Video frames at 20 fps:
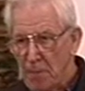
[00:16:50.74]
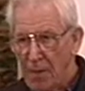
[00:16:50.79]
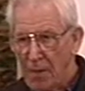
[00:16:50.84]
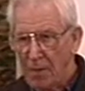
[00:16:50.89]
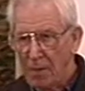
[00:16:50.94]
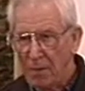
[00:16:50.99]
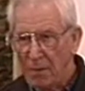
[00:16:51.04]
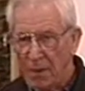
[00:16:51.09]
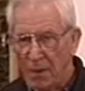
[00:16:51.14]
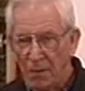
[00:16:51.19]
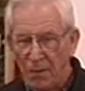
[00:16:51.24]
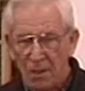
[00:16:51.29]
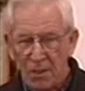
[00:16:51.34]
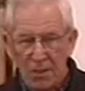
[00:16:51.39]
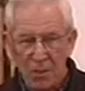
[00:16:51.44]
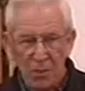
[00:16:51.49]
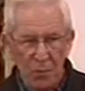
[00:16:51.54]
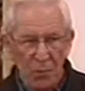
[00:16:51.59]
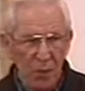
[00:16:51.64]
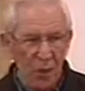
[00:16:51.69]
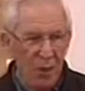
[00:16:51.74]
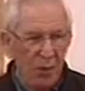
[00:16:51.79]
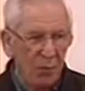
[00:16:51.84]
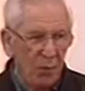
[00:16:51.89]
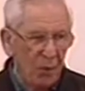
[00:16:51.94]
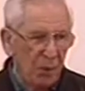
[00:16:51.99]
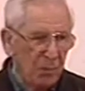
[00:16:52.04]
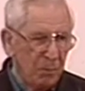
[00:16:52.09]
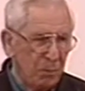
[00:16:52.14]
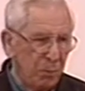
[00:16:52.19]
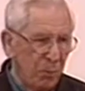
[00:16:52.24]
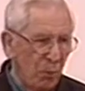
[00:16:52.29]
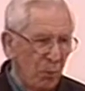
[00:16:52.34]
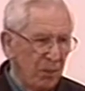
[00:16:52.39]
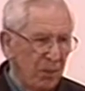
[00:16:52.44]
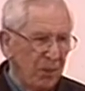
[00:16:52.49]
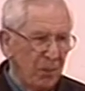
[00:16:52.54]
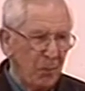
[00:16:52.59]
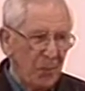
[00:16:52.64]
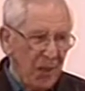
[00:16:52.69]
And again, that's a very, very
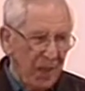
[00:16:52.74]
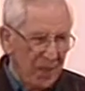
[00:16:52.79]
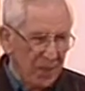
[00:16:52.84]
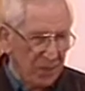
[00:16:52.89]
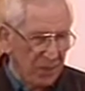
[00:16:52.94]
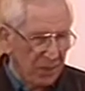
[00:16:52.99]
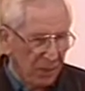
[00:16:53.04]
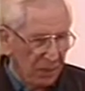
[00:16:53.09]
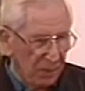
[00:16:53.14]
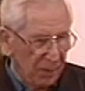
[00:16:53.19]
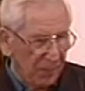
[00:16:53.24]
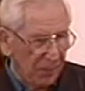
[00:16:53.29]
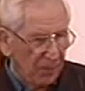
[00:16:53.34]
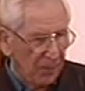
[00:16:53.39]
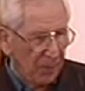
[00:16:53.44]
important capacity.